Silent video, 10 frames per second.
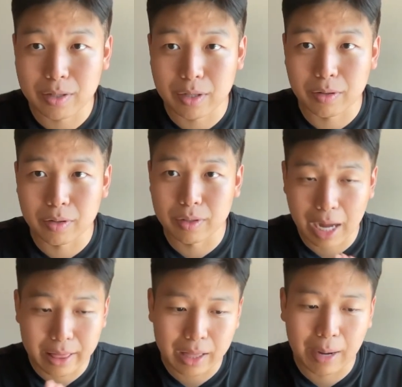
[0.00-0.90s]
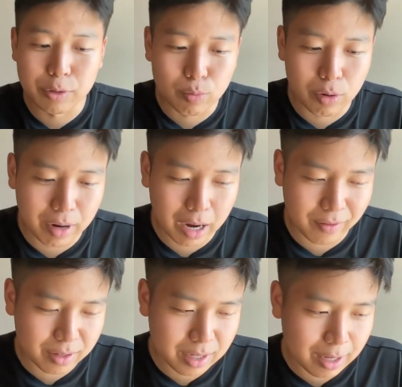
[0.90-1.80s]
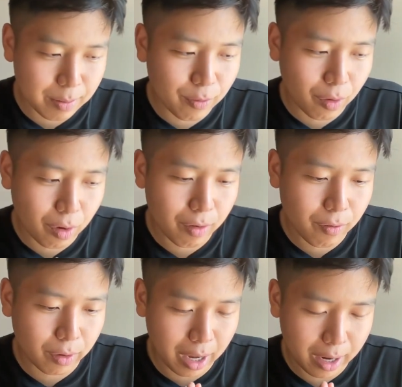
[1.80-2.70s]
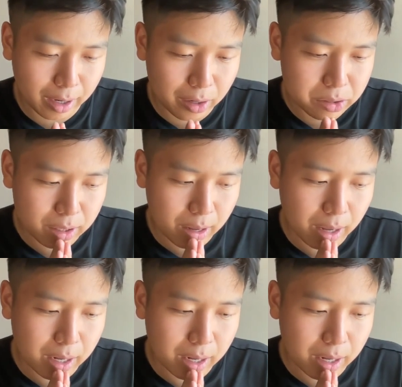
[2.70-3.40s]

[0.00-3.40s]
So I'm super proud of the team for getting here today.